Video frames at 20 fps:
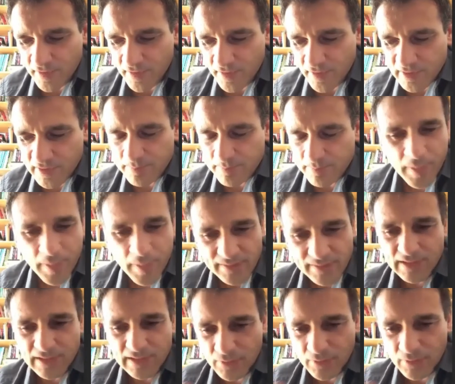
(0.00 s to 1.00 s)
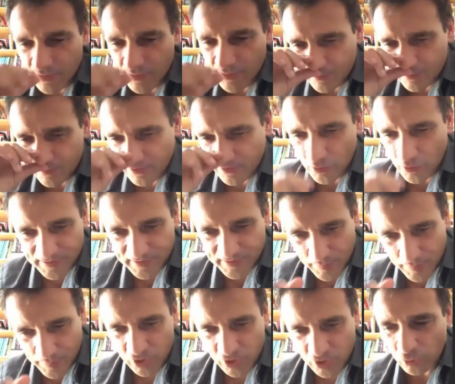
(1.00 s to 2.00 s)
very particular
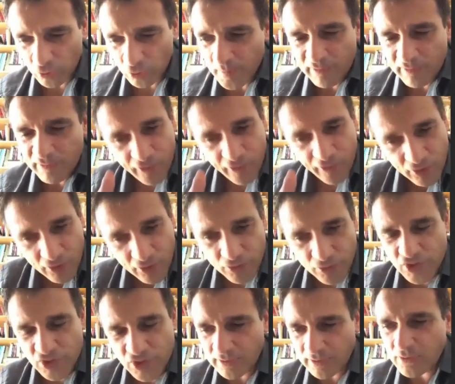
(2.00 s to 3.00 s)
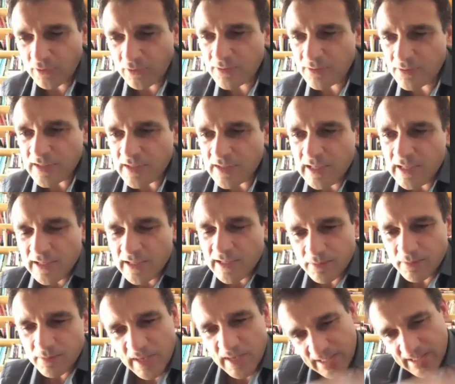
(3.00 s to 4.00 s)
conception to make four concertos,
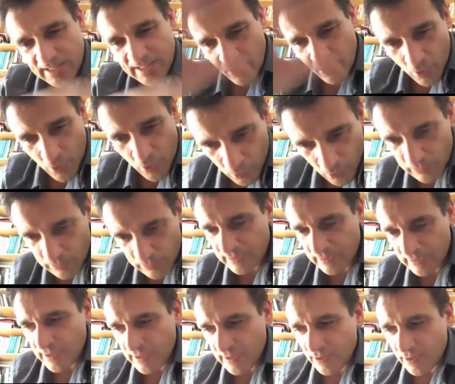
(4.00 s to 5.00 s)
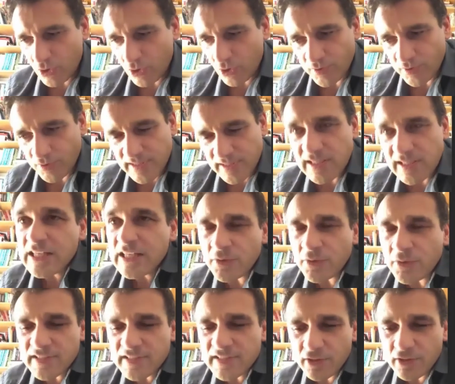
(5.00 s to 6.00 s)
making a whole. He
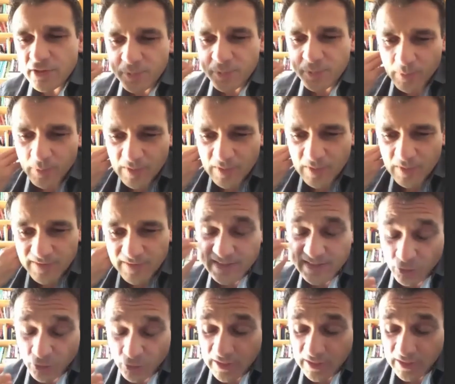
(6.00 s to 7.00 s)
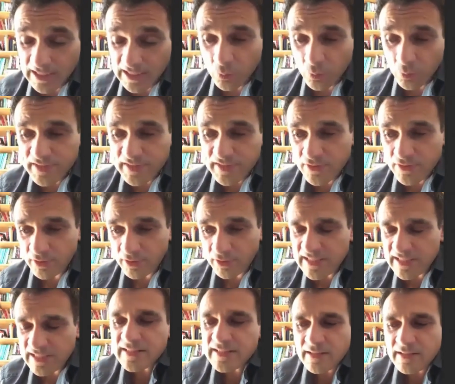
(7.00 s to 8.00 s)
considered probably this. Actually, it was not.
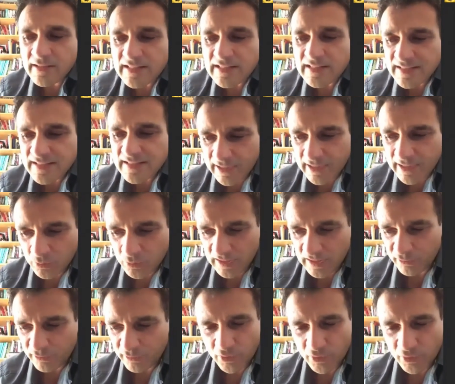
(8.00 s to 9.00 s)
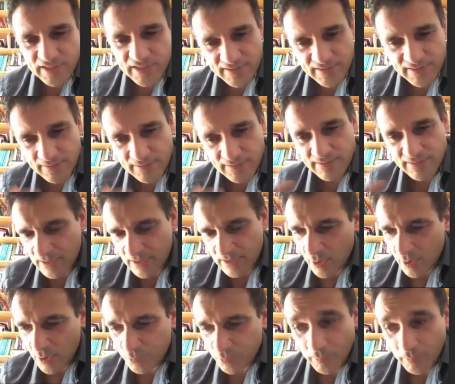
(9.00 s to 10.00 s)
He didn't decide to make the Four Seasons.
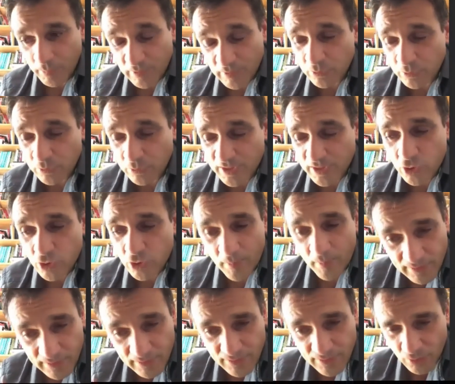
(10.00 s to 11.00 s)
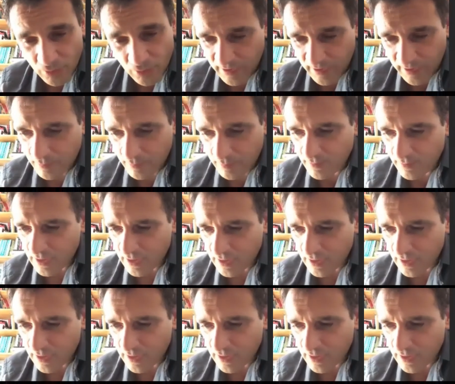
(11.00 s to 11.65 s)
Probably it was commanded to him